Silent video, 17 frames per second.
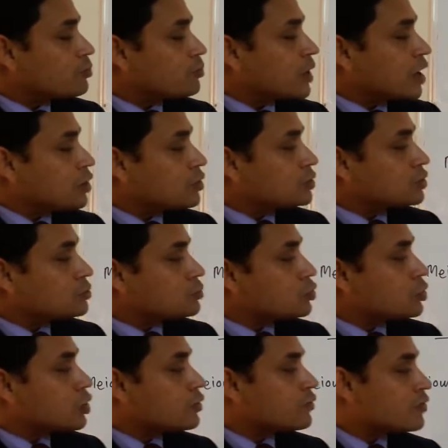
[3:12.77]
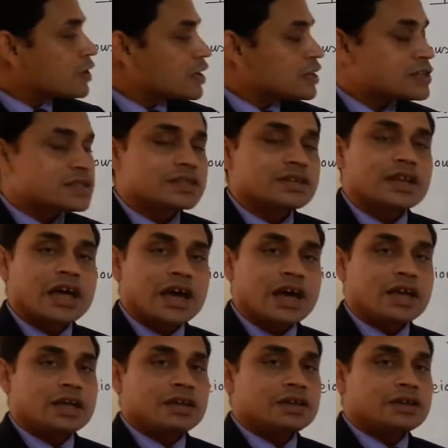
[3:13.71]
biology book of class
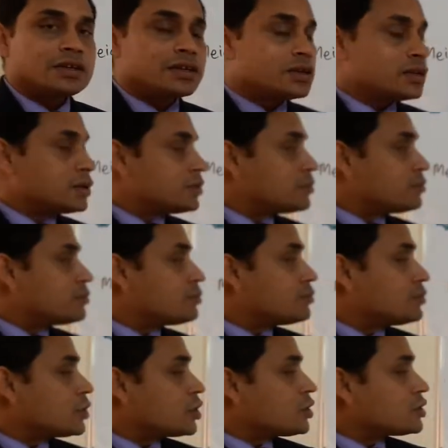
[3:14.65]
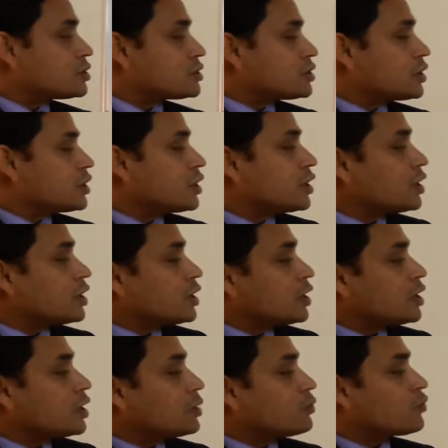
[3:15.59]
9, because
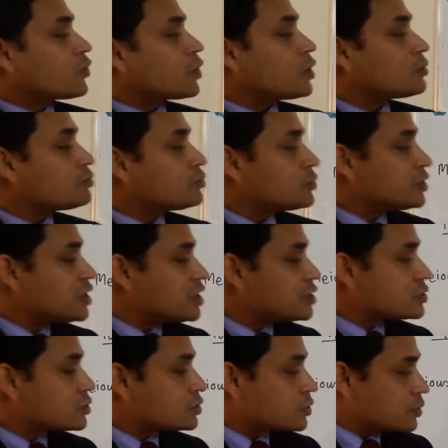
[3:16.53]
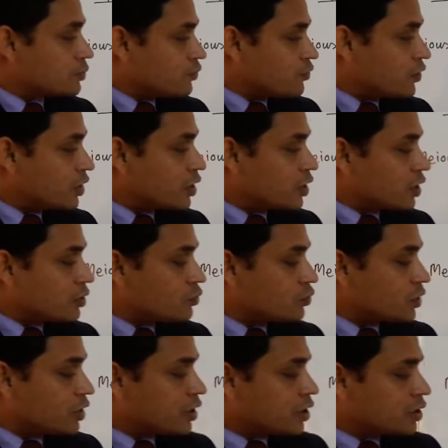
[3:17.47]
from this figure
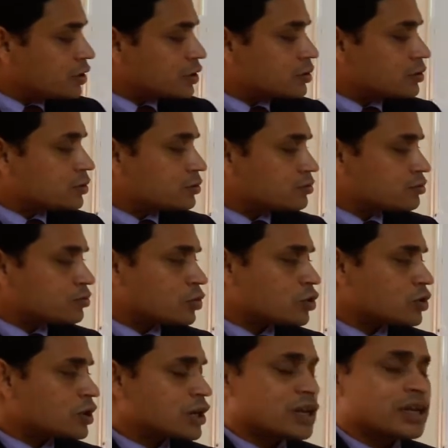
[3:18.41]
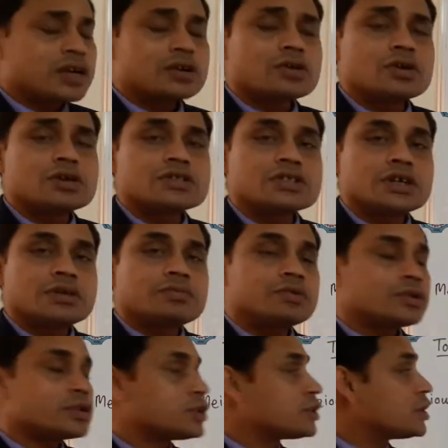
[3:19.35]
we get more clear
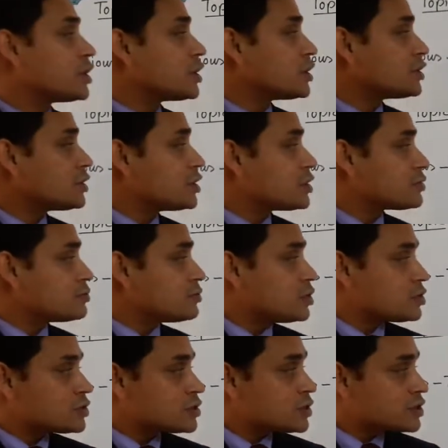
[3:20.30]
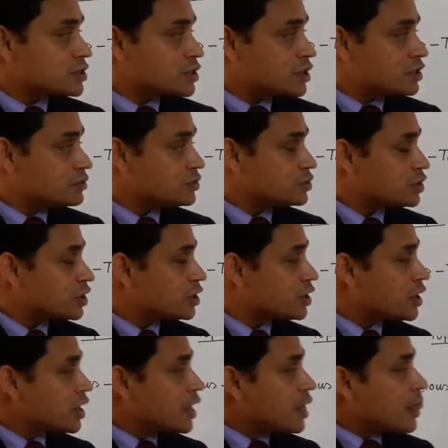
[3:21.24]
concept regarding this meiosis cell
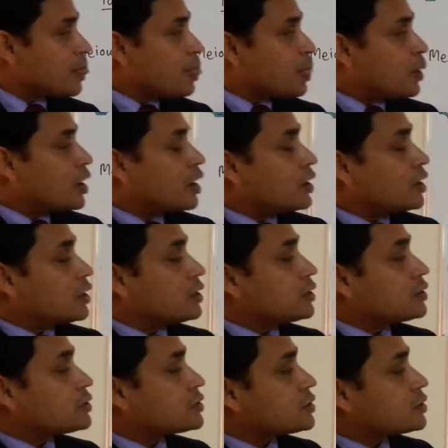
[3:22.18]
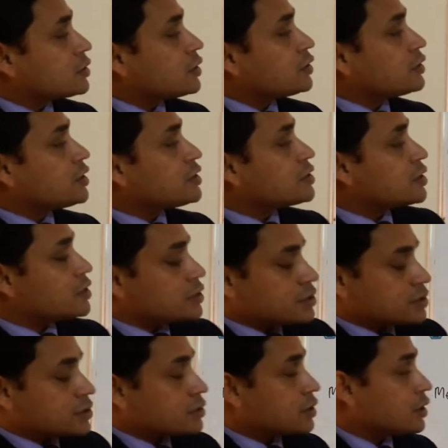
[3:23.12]
division. So this
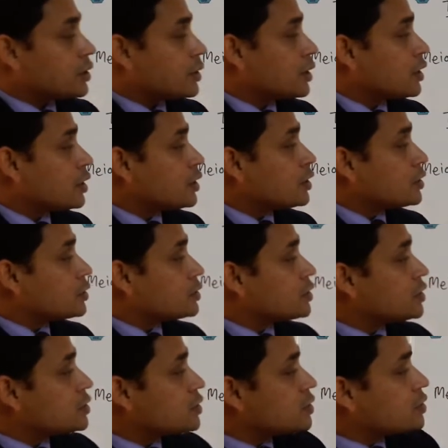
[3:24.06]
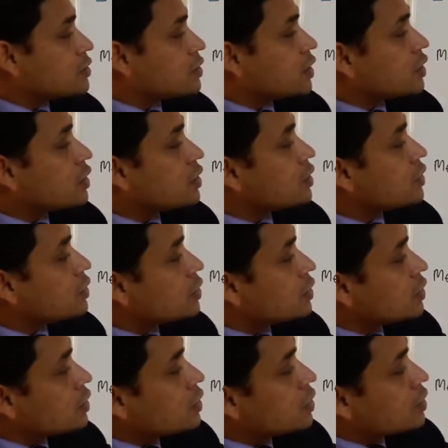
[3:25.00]
is the
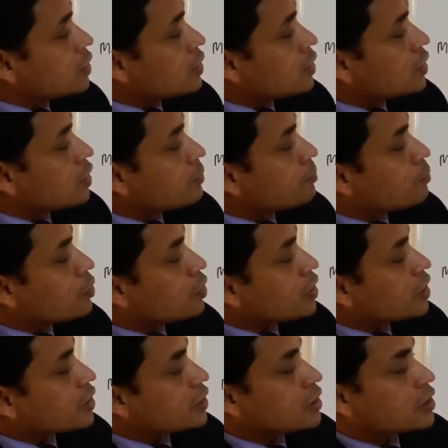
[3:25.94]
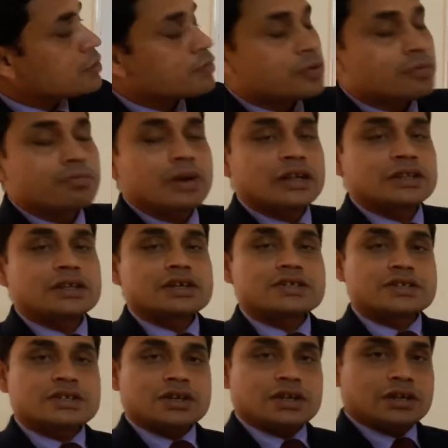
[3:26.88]
reproductive mother
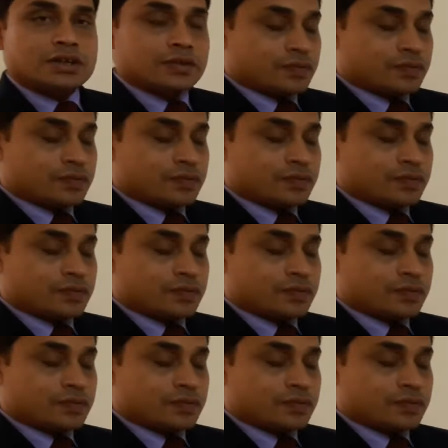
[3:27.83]
cell.